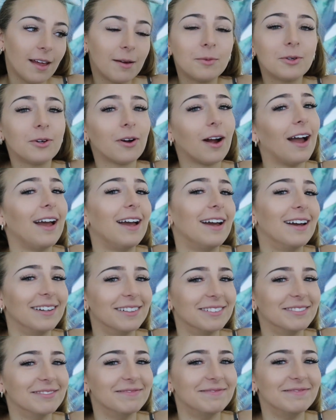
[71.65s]
I'm crying.
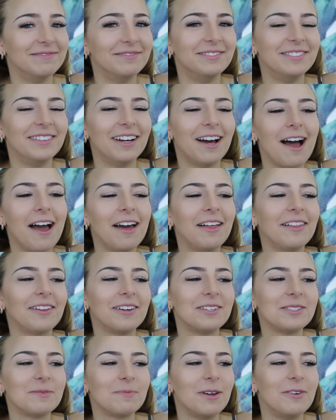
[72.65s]
I
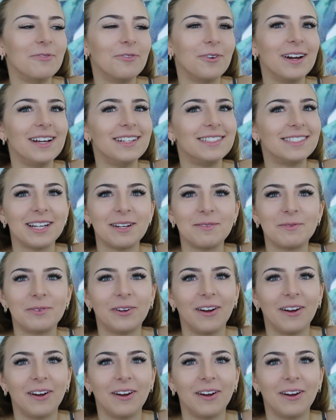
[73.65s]
lost my voice and I'm